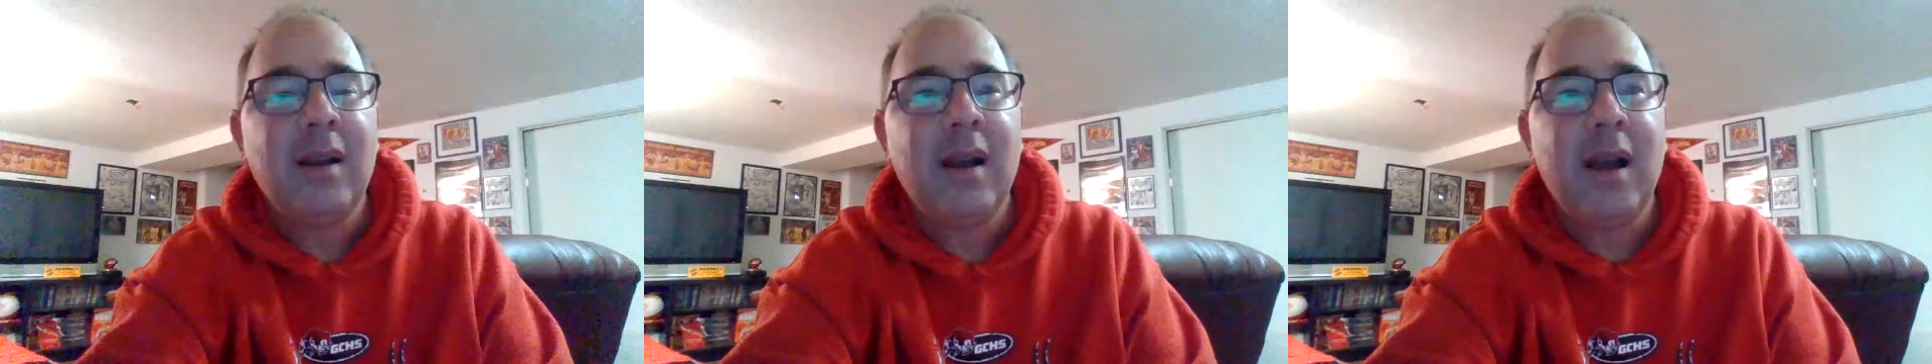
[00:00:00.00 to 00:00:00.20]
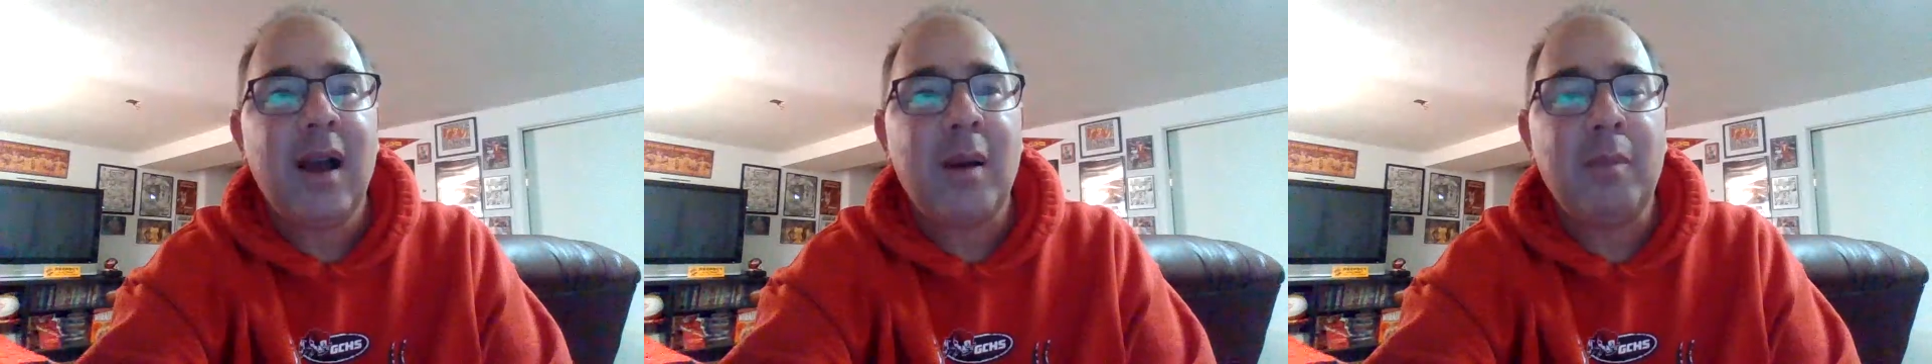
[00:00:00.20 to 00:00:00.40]

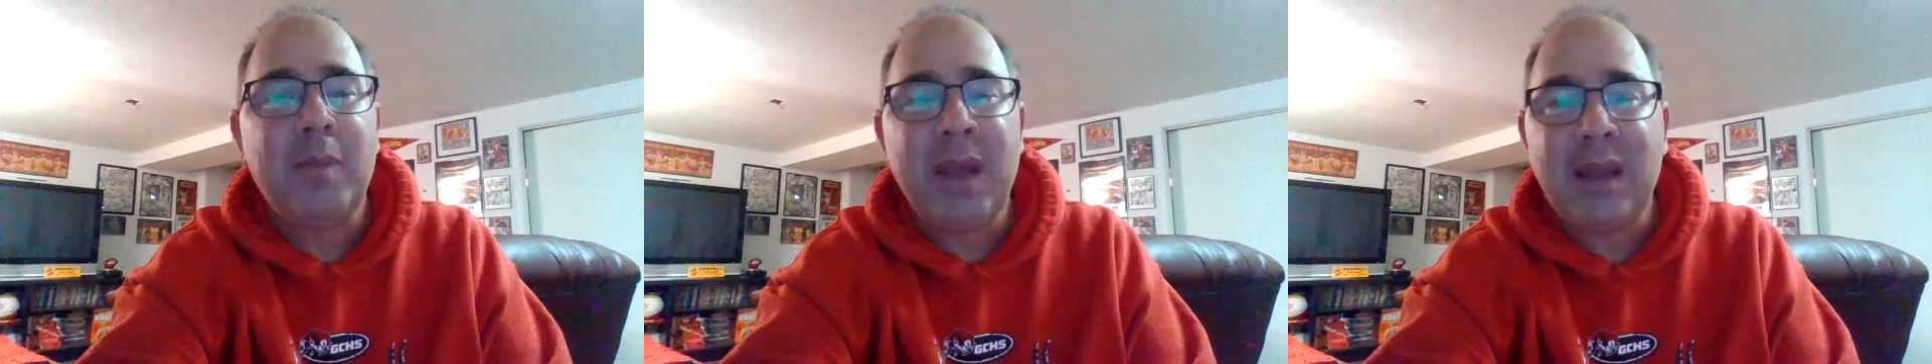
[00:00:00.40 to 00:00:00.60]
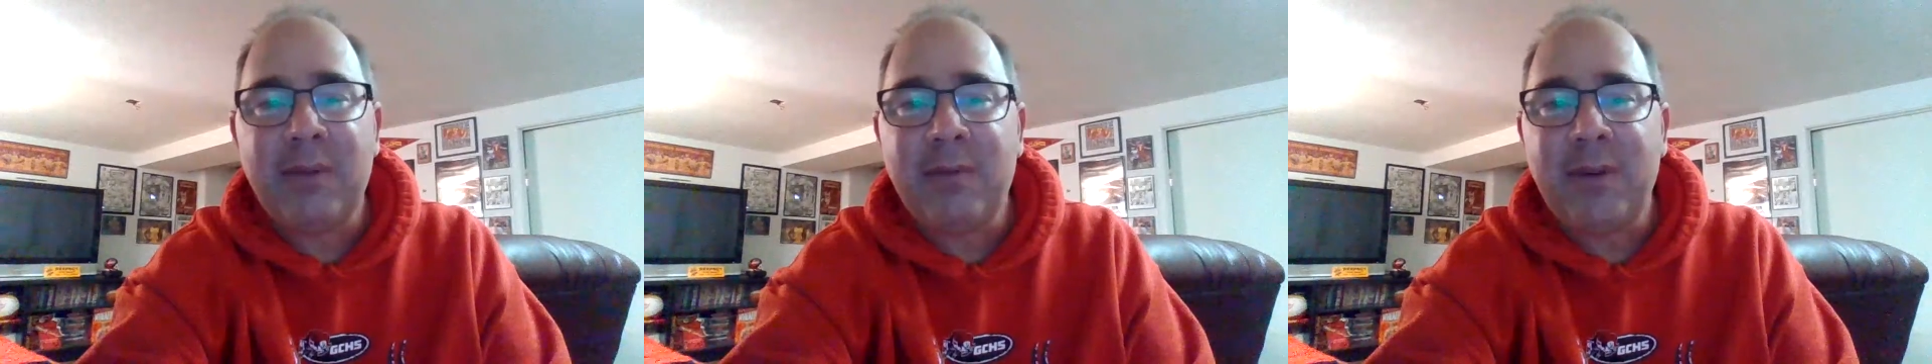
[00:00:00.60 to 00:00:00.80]
uh,
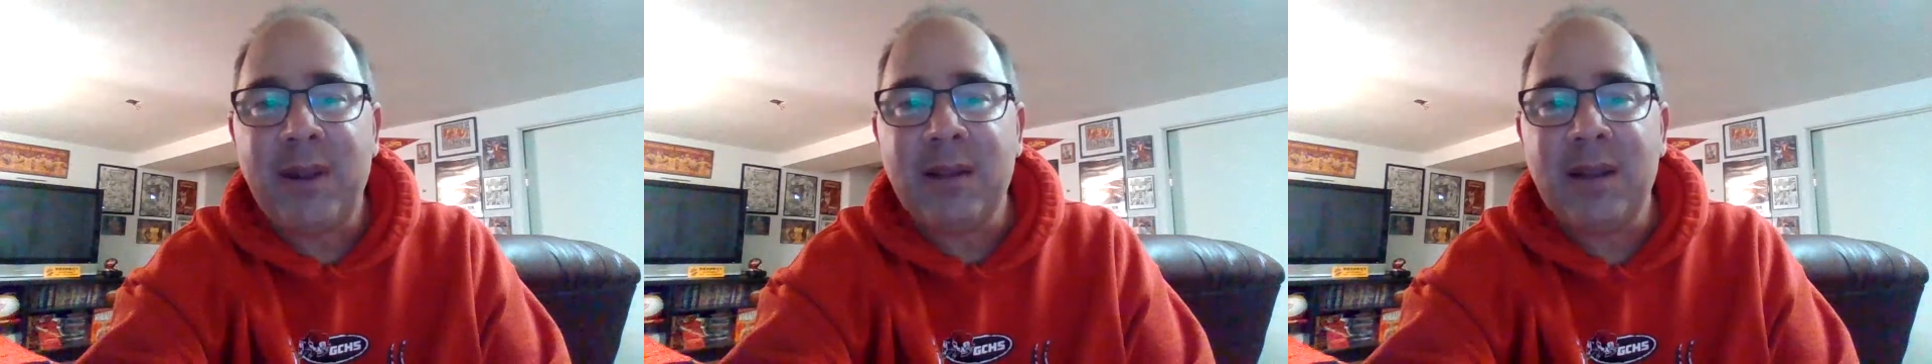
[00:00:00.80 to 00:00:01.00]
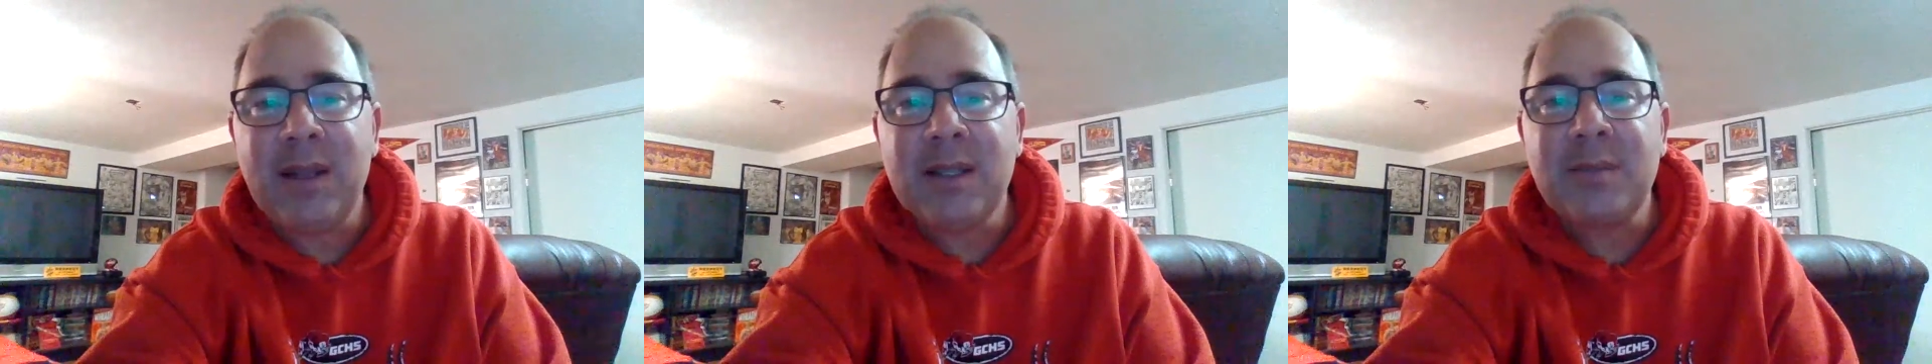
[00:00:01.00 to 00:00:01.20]
big
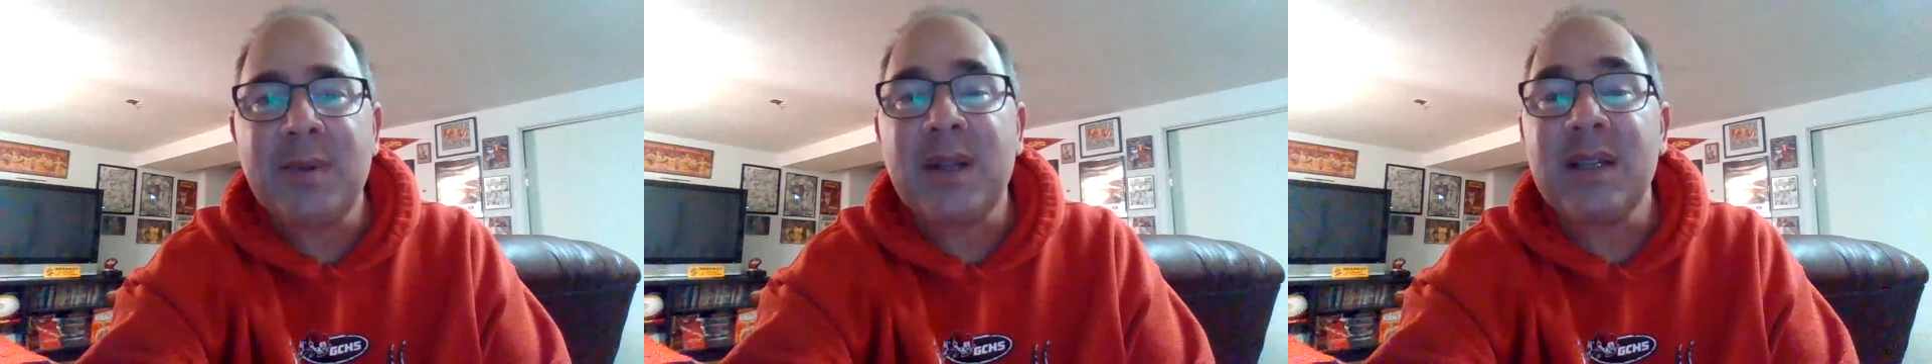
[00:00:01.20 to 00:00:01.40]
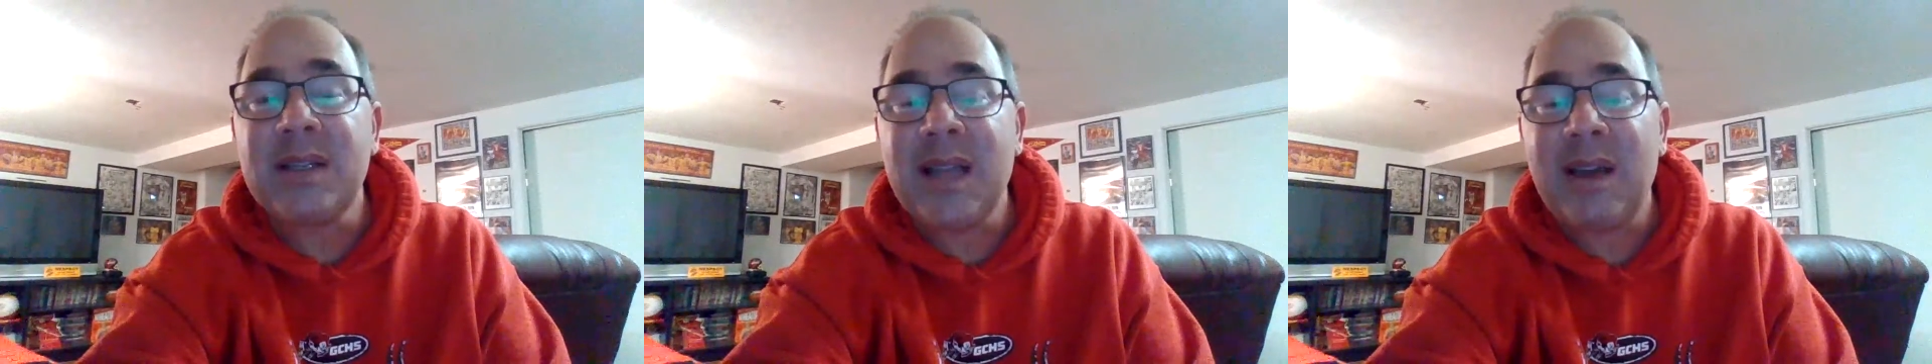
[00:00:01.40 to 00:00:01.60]
feelings because they